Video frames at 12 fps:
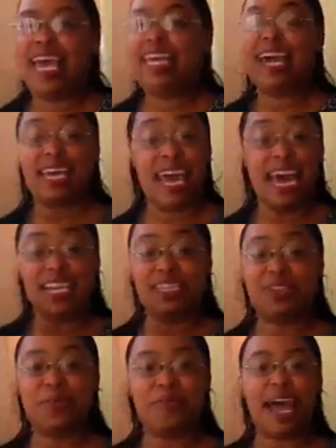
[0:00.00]
You can't
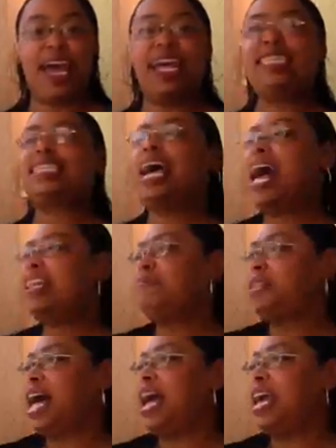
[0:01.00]
do that. It's kind
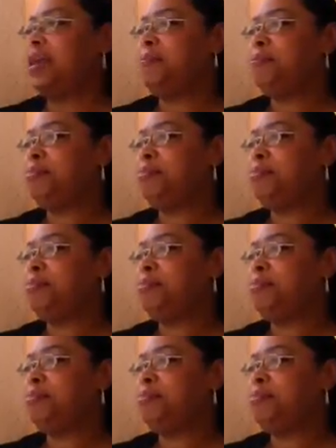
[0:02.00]
of like,